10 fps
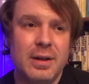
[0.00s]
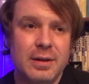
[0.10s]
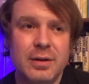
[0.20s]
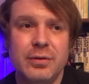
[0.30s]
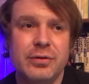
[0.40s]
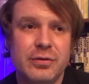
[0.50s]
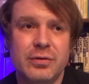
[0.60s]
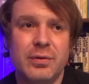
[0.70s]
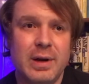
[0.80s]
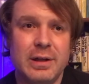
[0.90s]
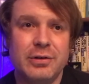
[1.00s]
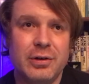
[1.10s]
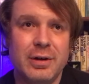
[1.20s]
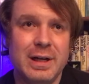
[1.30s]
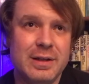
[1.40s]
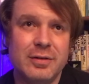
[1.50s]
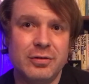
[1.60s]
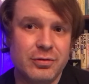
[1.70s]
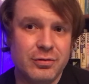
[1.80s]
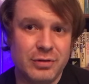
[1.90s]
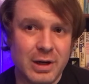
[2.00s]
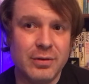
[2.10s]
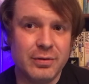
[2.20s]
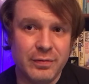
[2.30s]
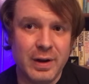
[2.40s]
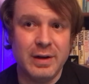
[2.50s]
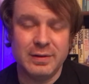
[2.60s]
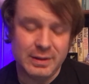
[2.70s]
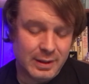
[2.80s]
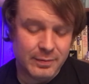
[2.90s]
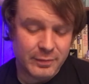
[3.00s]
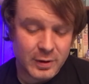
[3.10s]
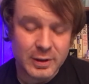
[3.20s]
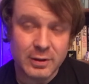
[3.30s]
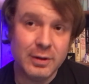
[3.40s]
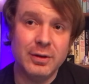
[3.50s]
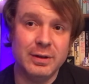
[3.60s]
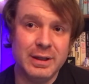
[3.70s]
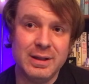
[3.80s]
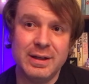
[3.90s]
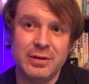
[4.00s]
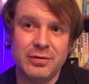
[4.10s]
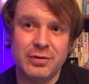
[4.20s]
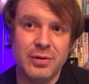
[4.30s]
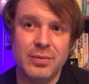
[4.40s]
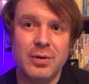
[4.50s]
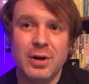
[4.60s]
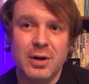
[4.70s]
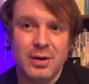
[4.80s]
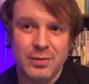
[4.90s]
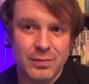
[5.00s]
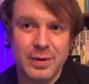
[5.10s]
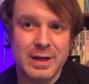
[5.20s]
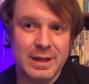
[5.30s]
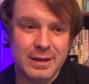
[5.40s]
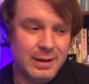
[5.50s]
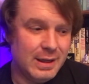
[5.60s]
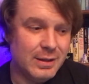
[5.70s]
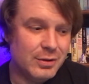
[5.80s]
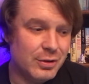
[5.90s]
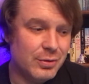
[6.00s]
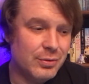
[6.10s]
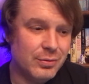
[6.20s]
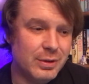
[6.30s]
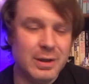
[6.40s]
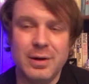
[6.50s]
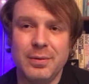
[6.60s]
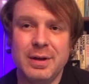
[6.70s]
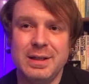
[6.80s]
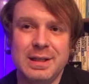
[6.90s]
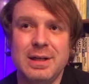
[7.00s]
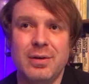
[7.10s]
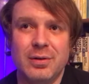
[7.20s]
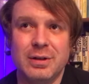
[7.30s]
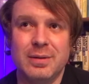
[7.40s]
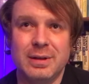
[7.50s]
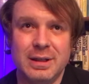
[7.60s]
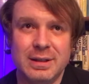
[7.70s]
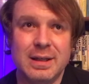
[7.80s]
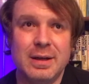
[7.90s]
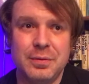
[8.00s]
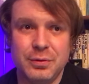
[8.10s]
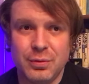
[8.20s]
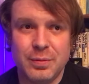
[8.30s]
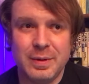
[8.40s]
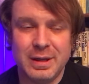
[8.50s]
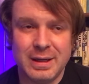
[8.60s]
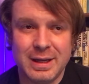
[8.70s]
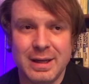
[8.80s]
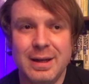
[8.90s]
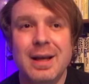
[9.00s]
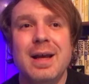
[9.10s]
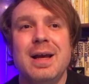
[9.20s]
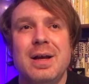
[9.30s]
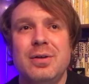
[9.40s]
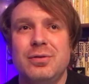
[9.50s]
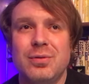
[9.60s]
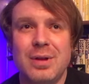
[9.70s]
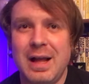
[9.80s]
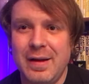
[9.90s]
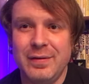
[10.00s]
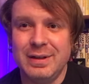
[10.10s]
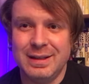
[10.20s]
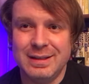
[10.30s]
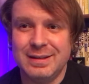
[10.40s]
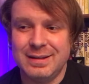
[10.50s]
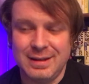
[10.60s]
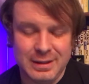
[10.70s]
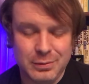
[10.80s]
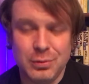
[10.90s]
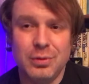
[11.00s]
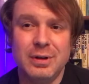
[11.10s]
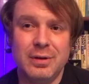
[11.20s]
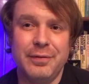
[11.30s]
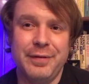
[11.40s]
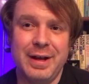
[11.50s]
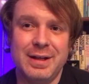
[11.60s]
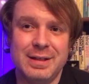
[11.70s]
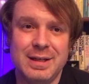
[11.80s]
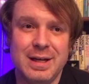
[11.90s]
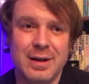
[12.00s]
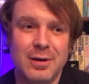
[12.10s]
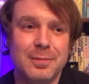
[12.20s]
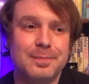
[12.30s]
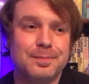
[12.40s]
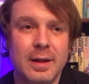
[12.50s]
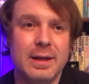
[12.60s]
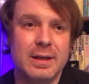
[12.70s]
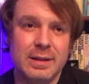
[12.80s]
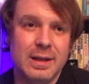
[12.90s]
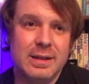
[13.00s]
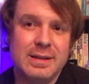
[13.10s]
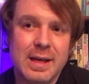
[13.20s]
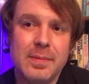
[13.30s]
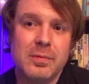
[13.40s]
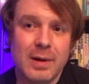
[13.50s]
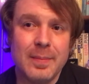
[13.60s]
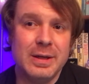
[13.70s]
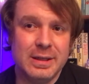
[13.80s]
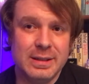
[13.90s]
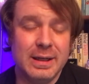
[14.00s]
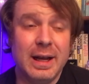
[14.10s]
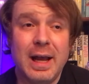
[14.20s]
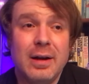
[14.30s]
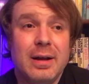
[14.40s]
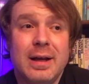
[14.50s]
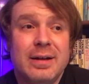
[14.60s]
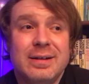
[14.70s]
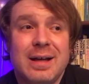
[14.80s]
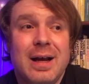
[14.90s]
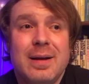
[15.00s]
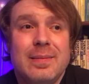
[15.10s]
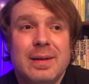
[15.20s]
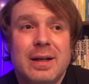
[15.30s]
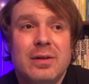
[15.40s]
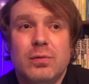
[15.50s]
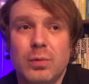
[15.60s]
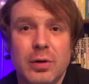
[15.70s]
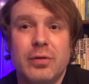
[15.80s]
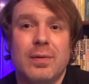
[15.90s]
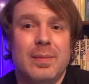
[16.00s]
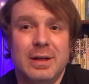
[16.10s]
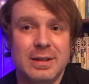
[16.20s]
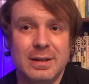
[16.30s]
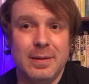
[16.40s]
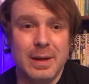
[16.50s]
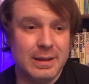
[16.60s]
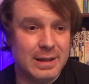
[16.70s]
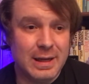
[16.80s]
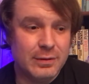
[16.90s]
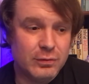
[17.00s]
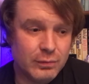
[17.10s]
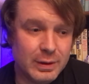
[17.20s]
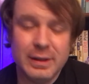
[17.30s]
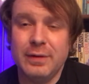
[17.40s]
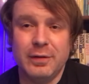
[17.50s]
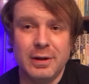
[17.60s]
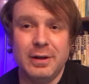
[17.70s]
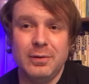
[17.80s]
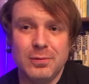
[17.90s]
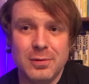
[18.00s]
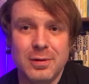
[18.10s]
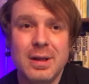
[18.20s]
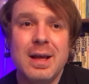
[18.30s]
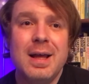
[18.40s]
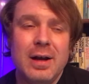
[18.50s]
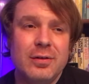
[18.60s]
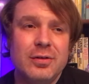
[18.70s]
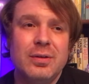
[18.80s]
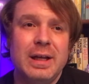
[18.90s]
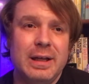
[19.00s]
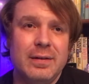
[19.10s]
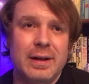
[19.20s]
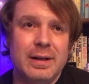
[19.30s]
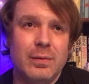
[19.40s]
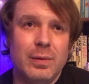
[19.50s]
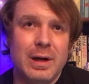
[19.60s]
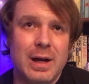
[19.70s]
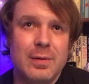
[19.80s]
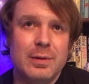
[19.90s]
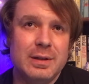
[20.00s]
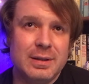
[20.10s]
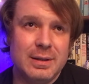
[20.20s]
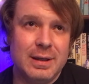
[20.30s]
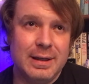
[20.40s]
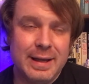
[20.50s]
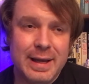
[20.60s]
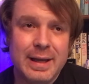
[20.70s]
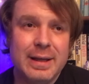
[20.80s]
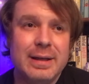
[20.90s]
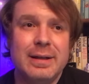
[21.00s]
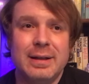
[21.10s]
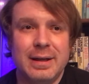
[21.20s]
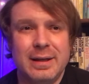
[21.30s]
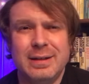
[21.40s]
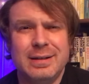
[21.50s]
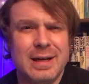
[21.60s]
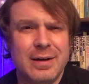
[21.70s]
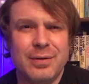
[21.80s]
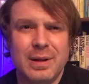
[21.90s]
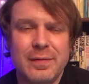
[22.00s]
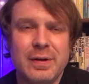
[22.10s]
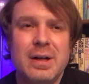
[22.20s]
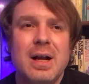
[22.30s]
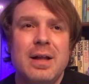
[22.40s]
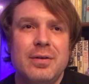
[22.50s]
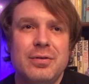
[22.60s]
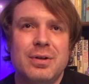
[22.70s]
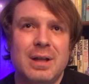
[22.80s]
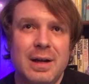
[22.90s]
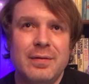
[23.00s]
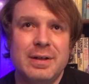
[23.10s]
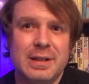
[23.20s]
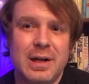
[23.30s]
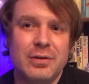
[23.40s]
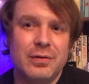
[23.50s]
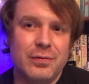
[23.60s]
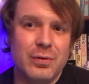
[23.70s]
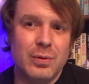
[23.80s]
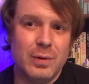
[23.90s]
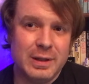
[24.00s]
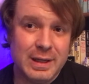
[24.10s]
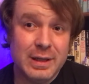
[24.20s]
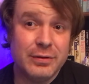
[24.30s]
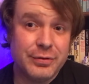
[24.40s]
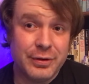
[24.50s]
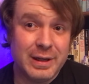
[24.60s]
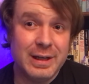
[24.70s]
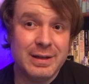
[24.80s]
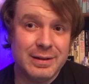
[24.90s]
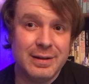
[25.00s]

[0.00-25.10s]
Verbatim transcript: The illusions of grandeur is a childhood fantasy, like very clearly. Like, there's no reading into, you know, his ego or something. It's like, it was cool being a kid. It was cool having this like cool little fantasy here. Like, it's him reminiscing at a, at a time that is worth reminiscing about. That is really fucking cool. I also like, like when I was a kid and like in ten or eleven, there's a lot of nostalgia for what kids took in in